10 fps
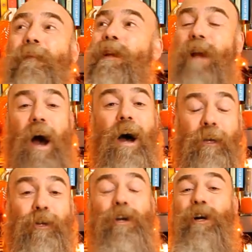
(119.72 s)

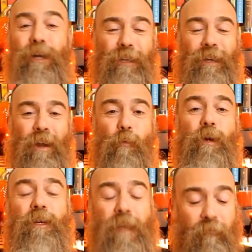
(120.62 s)
God good. We
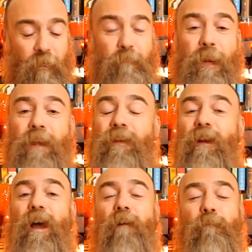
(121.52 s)
just have to be the
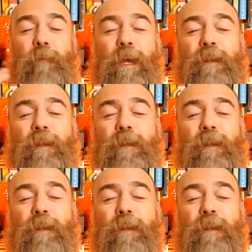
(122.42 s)
love, be